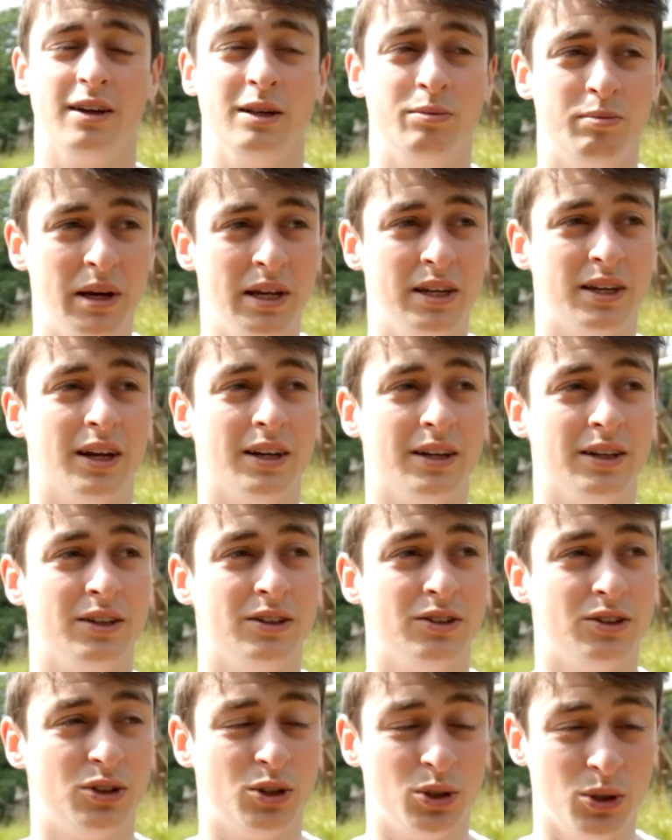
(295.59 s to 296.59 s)
is being
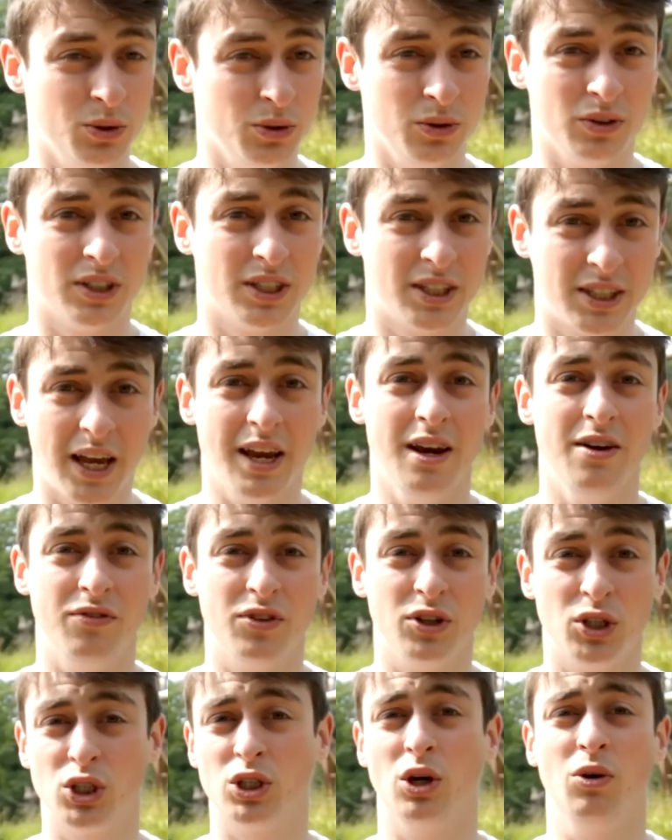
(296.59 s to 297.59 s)
done to
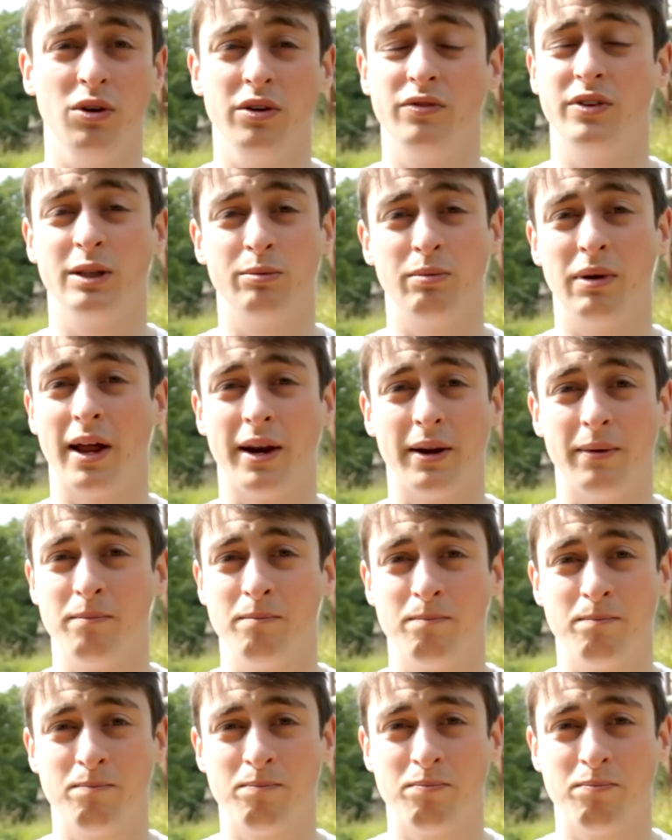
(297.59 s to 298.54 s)
save the soul of this planet.